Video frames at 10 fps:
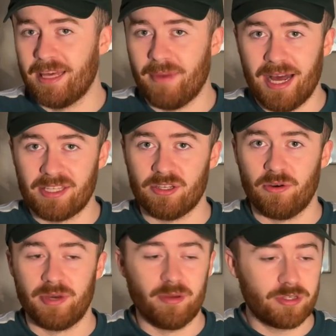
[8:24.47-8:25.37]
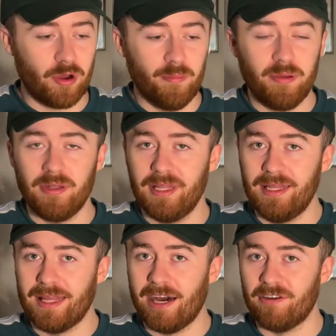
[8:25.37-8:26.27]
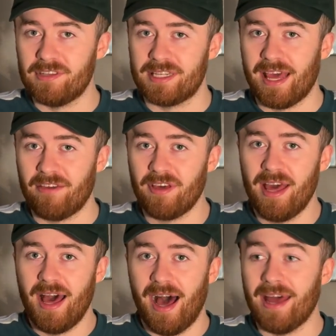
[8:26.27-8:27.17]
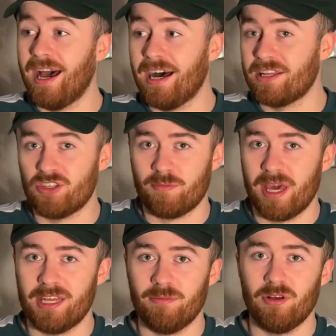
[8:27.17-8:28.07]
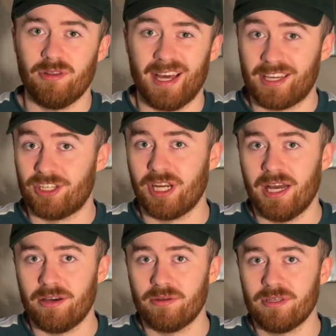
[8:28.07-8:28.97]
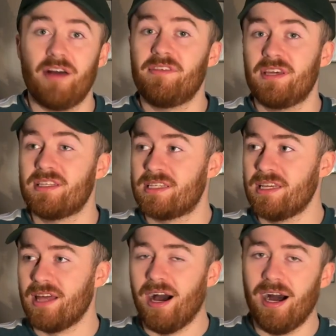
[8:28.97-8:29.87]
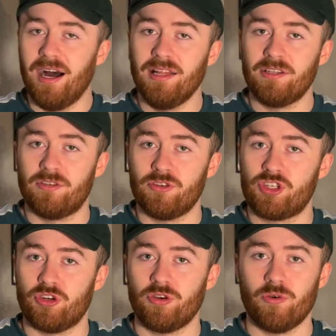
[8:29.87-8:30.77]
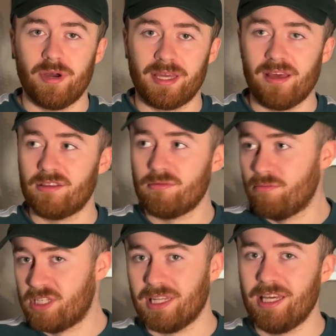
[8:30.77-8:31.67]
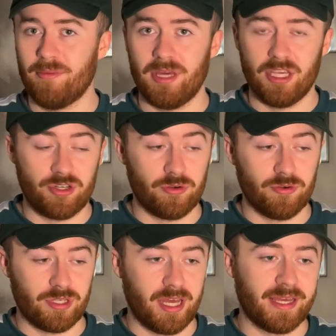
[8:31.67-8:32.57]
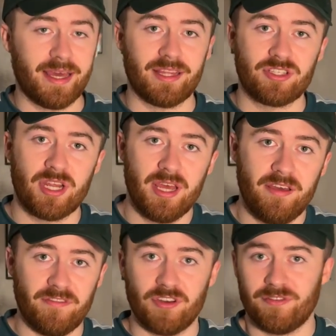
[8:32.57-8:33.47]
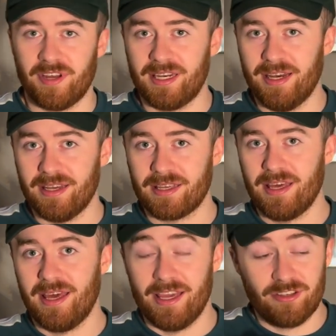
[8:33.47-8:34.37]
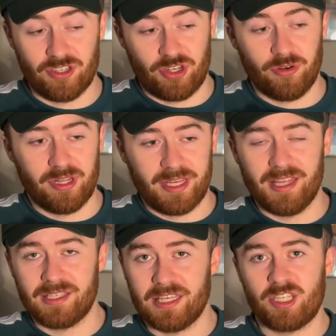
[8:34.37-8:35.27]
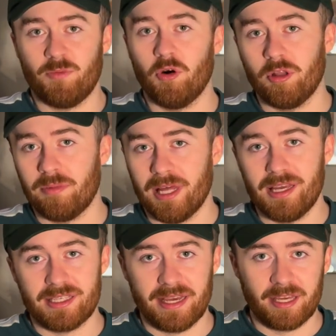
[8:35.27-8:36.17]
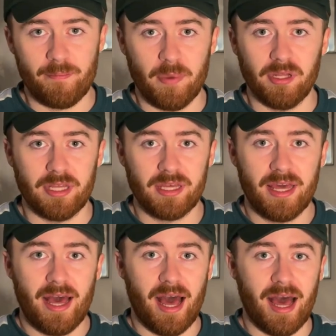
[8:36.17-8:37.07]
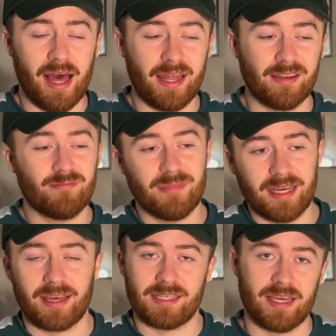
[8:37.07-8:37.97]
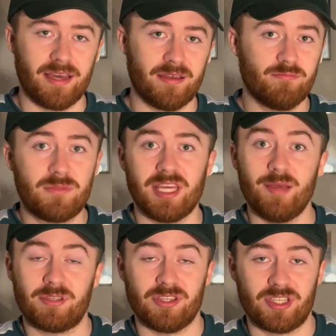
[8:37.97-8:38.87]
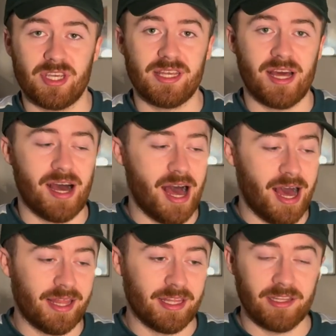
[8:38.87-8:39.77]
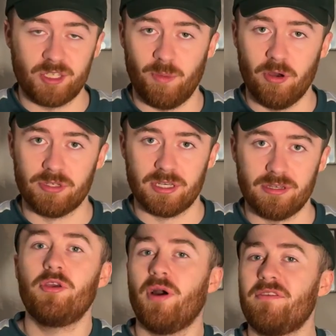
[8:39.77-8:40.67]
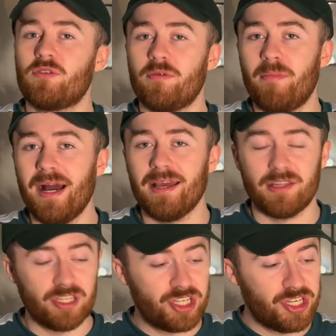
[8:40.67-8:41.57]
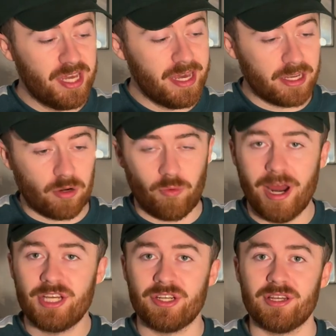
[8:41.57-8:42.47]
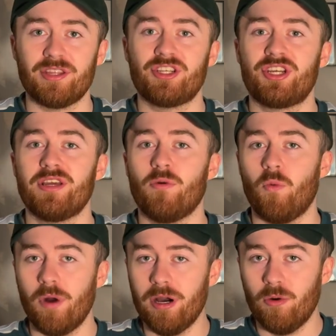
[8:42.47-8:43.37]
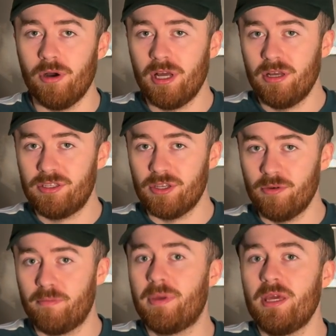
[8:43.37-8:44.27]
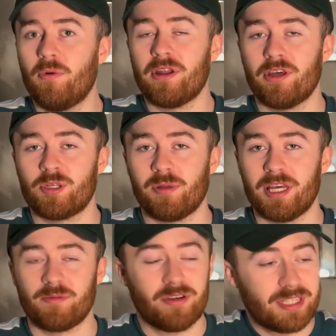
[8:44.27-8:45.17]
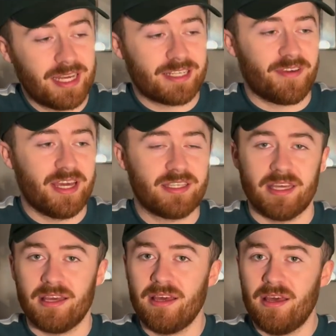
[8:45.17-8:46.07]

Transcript: him at all. He was completely out of his depth, and Haaland just made him look like a child. I think you can see that Haaland does struggle against Saliba, he struggles against Virgil van Dijk. He doesn't struggle against these smaller players that he can bully, and like I say, teams can see that and they'll expose it. But you have to admire the sheer aggression and the sheer will to be one of those players, because let's face it,